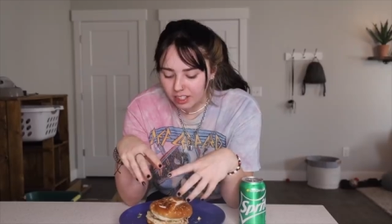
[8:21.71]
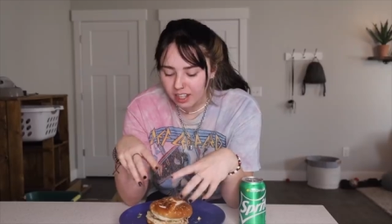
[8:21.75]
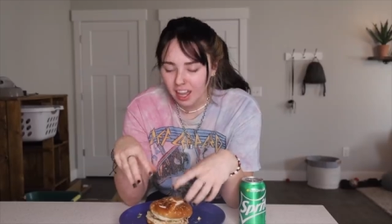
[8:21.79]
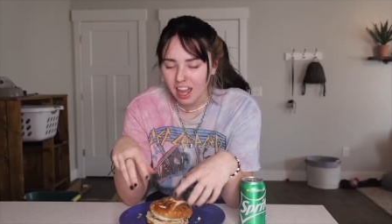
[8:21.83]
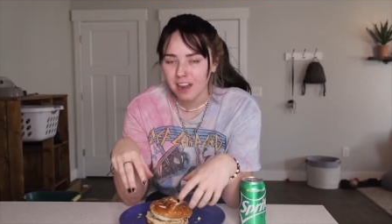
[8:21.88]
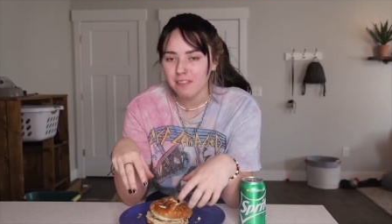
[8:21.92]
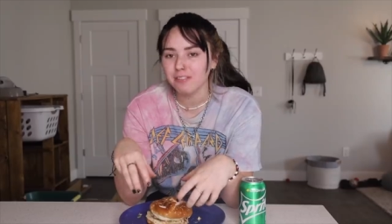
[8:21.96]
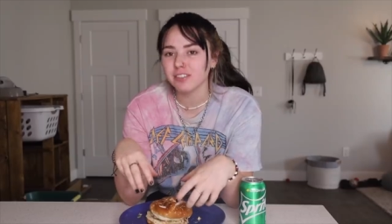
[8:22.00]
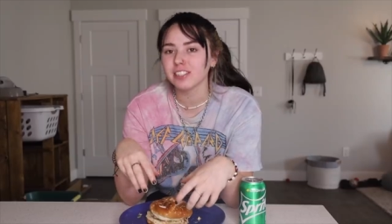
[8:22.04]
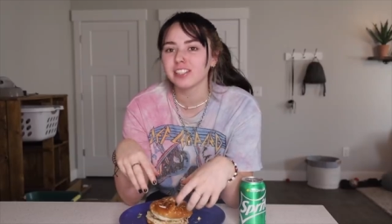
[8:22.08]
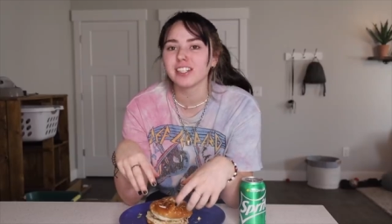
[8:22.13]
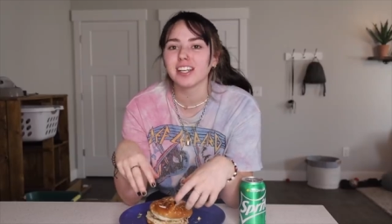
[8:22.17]

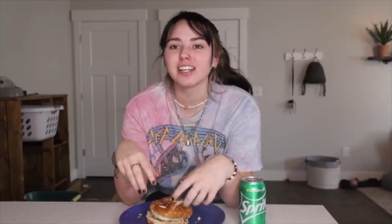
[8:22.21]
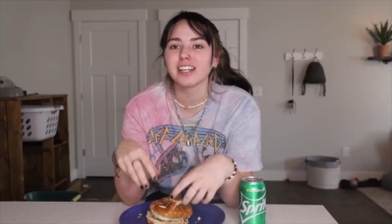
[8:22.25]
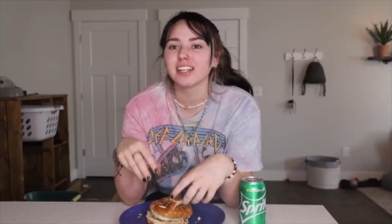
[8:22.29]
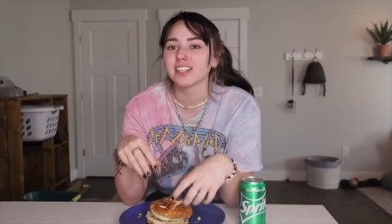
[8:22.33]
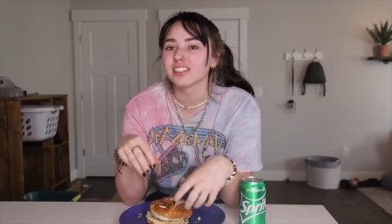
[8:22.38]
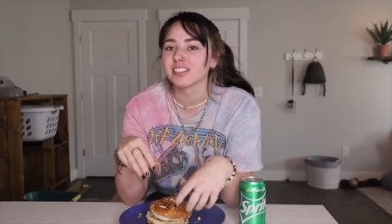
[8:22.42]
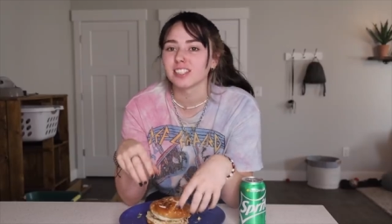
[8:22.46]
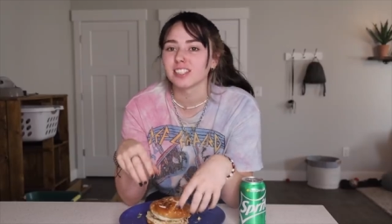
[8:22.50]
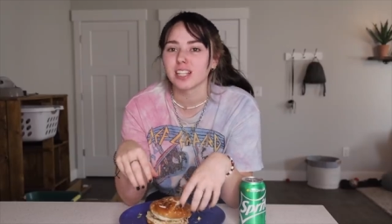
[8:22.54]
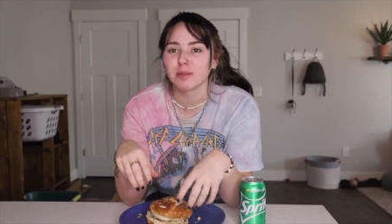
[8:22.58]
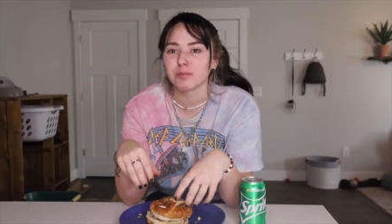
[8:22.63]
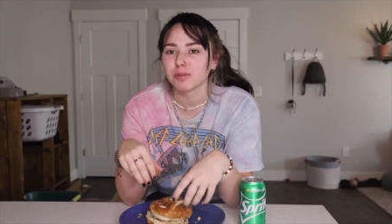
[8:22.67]
Everything
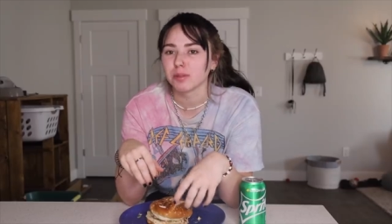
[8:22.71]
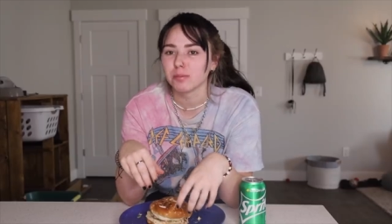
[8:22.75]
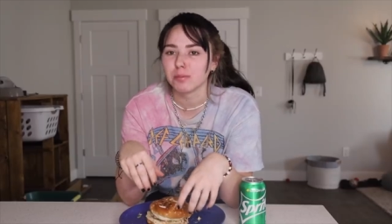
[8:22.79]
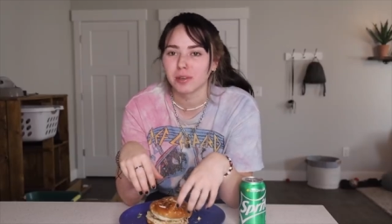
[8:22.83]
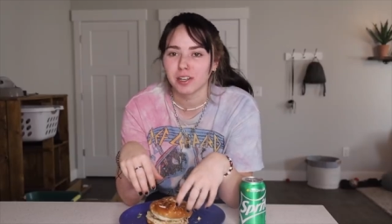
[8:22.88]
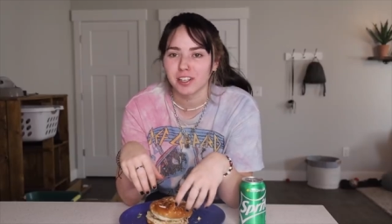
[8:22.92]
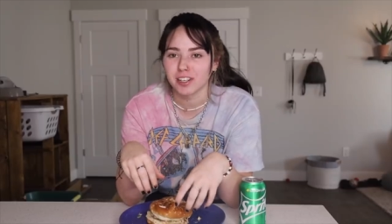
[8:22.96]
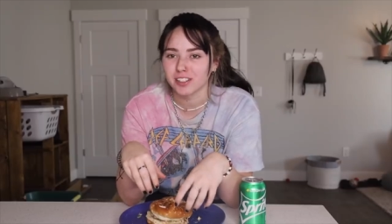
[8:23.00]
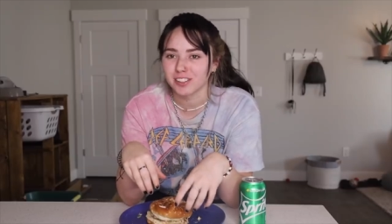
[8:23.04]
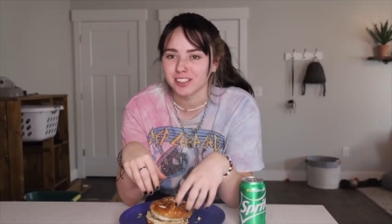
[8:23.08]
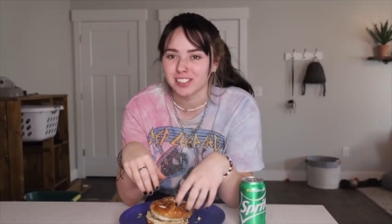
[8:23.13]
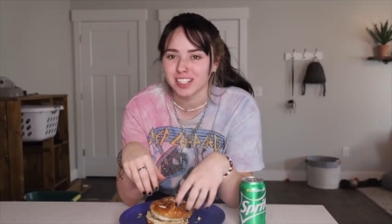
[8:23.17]
except the
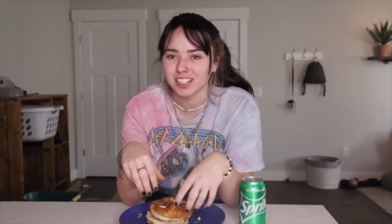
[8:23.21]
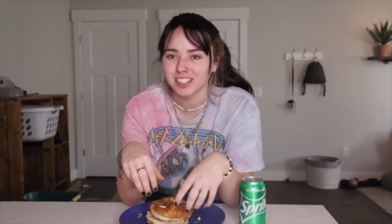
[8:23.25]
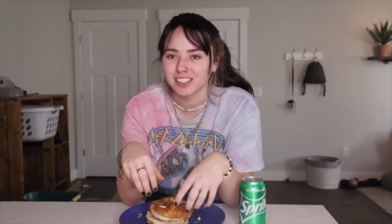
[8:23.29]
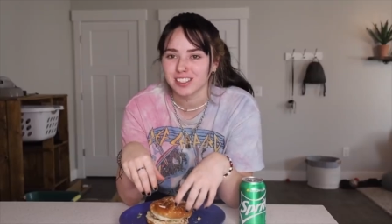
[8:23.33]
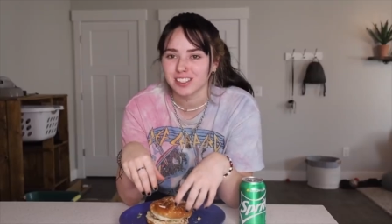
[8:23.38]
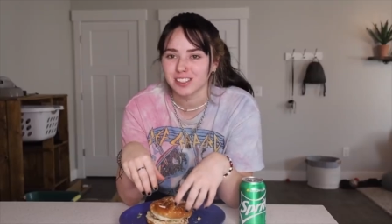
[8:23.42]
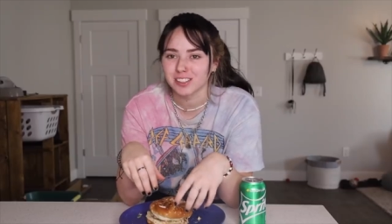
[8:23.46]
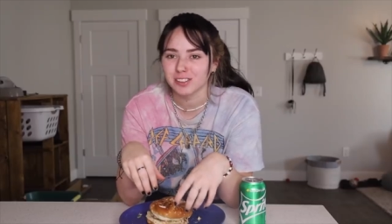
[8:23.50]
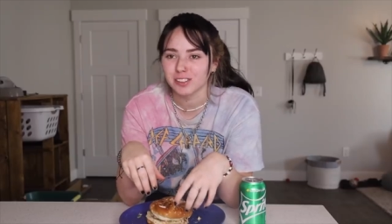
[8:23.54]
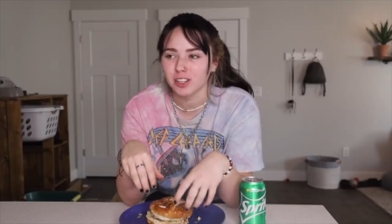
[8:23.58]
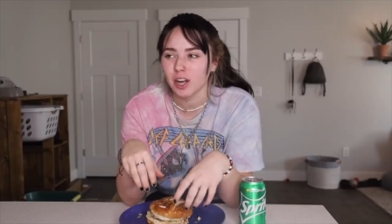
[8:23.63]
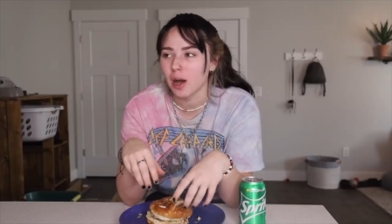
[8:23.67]
burger
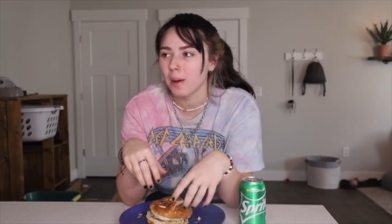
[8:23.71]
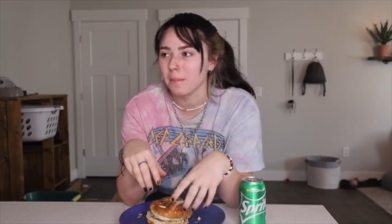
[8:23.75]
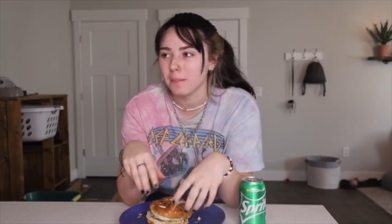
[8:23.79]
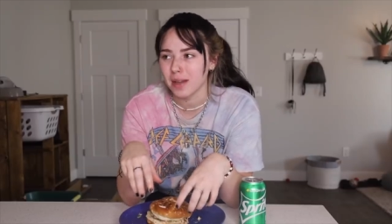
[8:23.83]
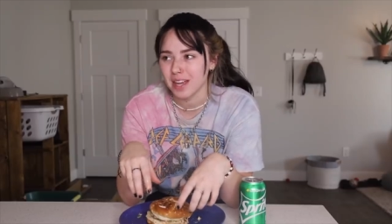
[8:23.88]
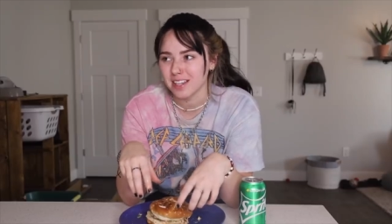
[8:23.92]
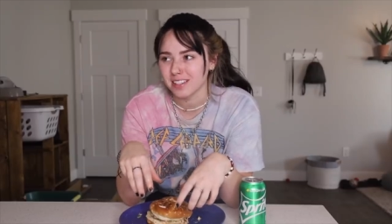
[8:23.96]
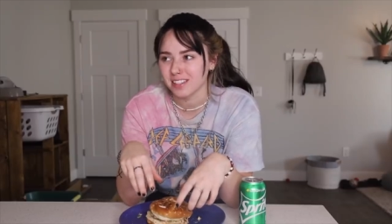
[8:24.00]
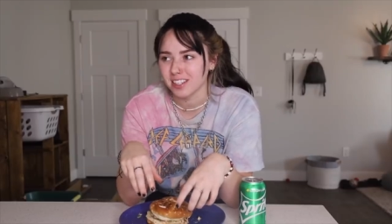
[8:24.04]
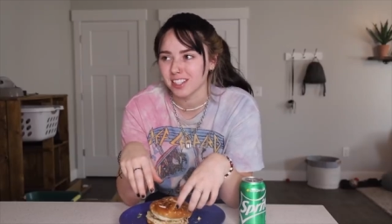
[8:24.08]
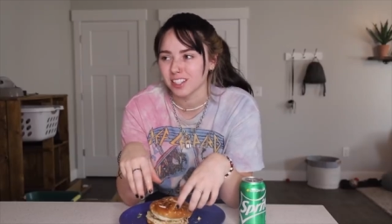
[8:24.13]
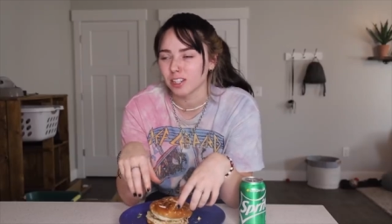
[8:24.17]
tastes
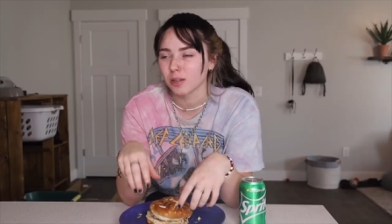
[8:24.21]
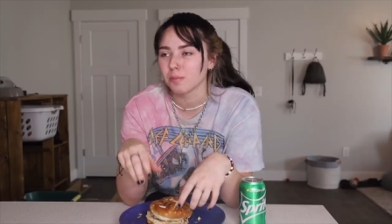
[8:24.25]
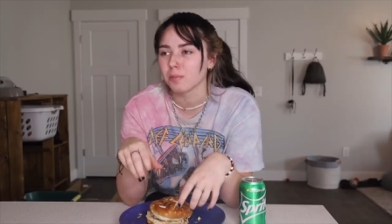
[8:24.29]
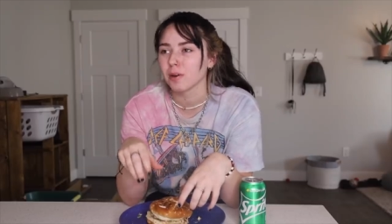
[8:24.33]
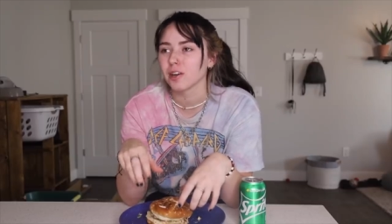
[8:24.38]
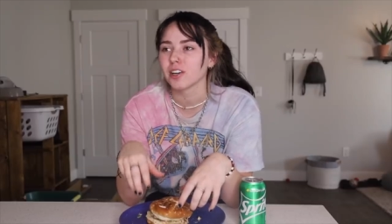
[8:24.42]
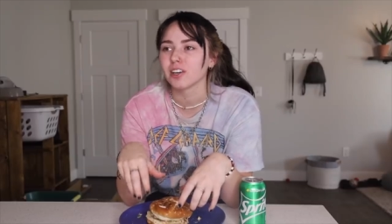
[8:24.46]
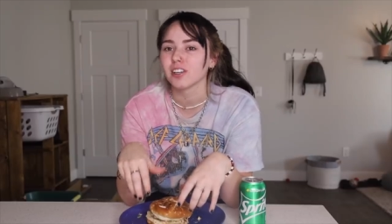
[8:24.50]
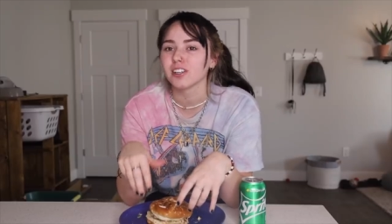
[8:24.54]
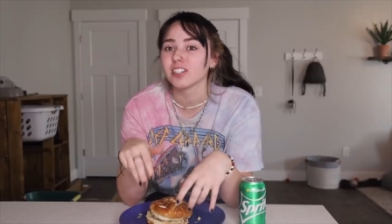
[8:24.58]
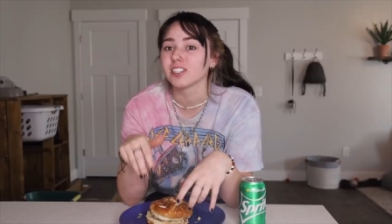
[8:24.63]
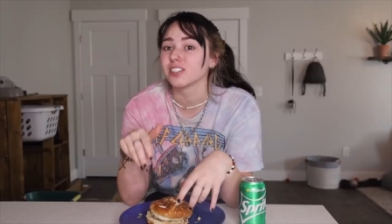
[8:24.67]
amazing. The
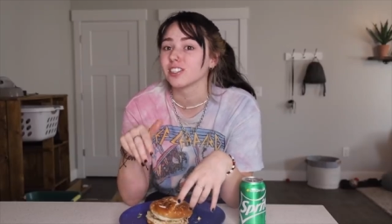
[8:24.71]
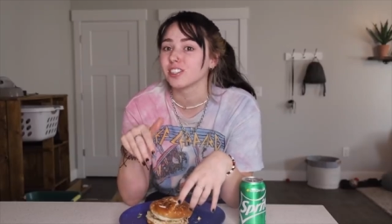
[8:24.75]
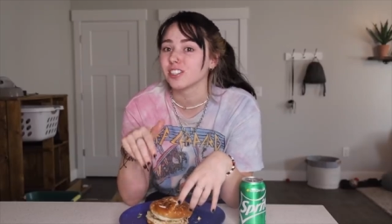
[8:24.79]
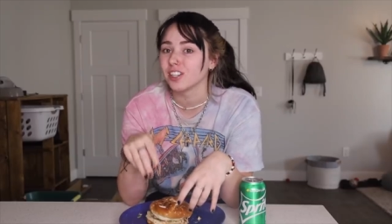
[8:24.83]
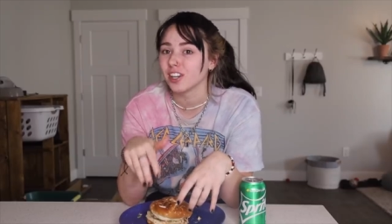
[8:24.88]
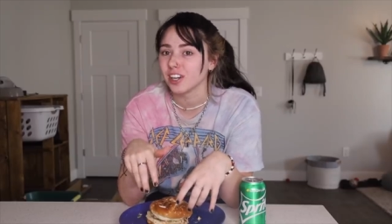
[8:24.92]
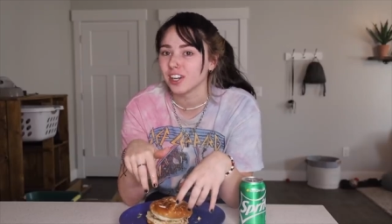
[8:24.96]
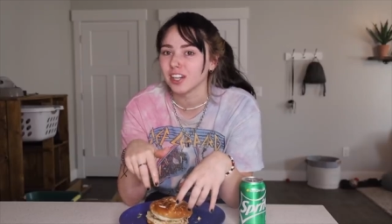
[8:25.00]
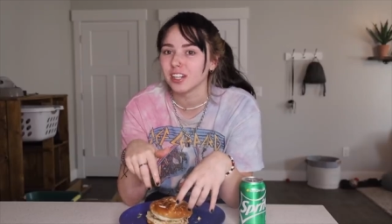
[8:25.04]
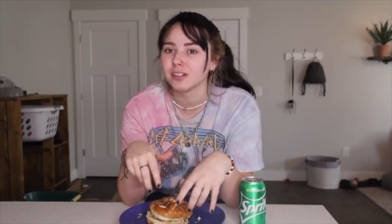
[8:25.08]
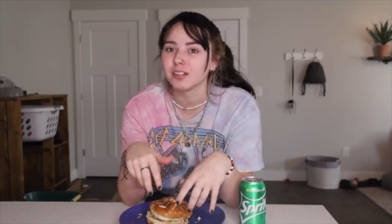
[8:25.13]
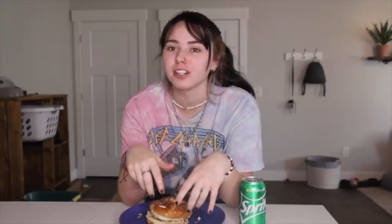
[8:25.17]
burger is
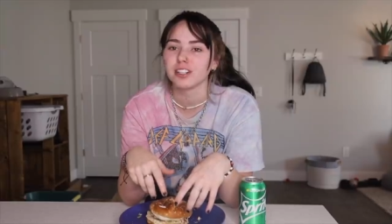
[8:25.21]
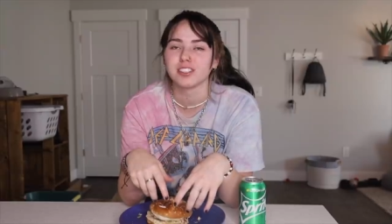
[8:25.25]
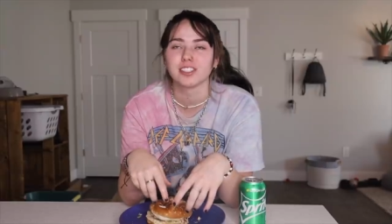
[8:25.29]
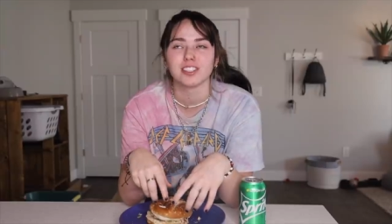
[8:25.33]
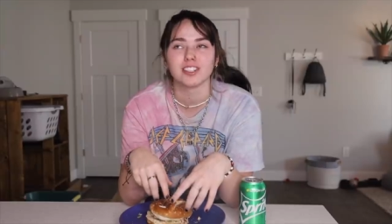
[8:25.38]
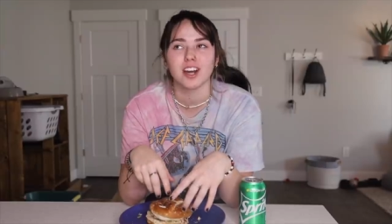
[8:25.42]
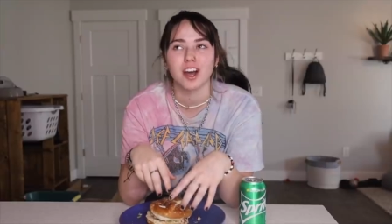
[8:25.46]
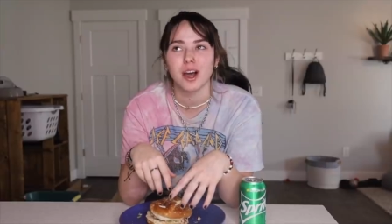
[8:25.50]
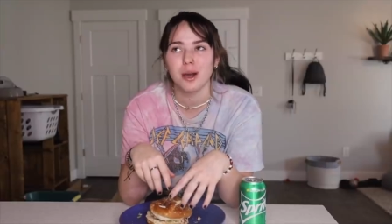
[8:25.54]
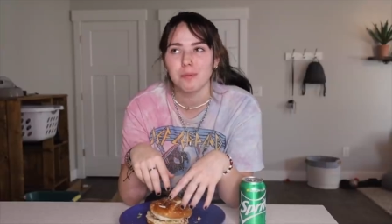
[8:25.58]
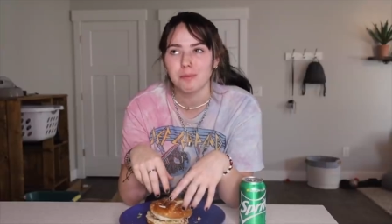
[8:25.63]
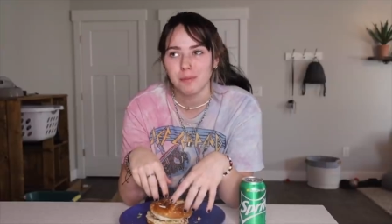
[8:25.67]
good, it's
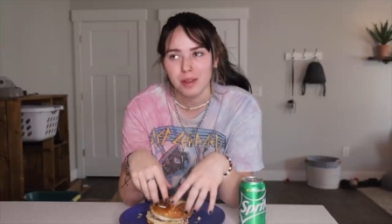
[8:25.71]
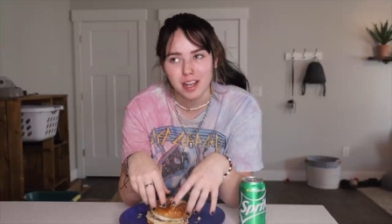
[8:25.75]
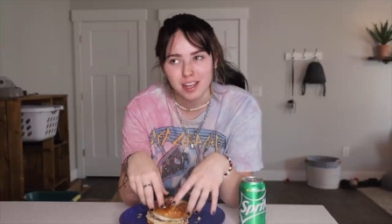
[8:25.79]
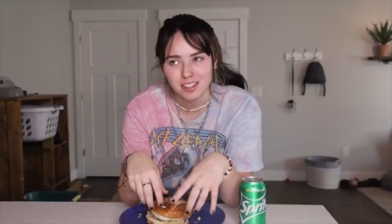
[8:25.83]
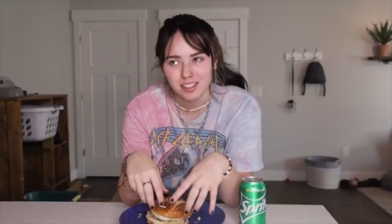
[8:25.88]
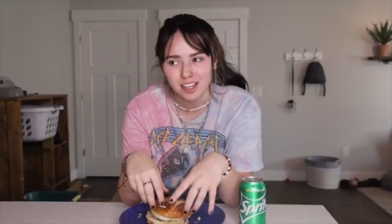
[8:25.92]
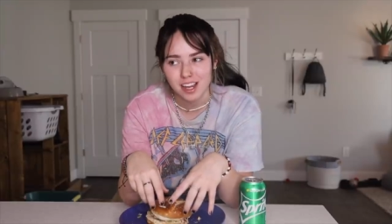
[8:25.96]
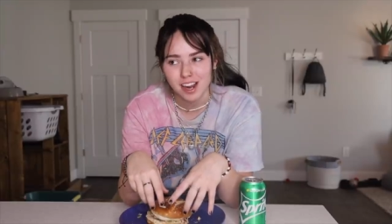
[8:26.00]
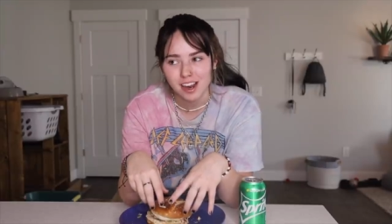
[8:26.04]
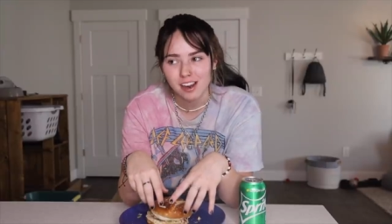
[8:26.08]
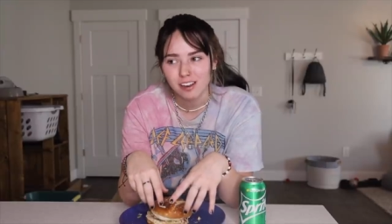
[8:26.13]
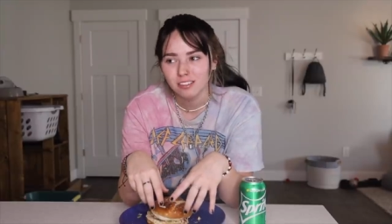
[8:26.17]
not
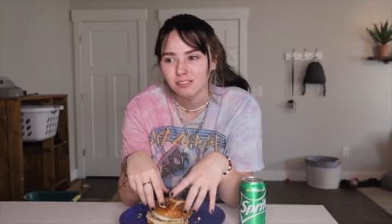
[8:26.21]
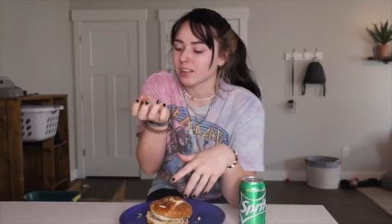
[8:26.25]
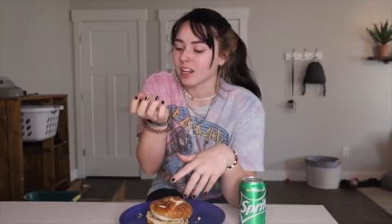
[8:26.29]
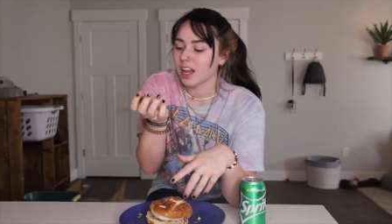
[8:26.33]
amazing.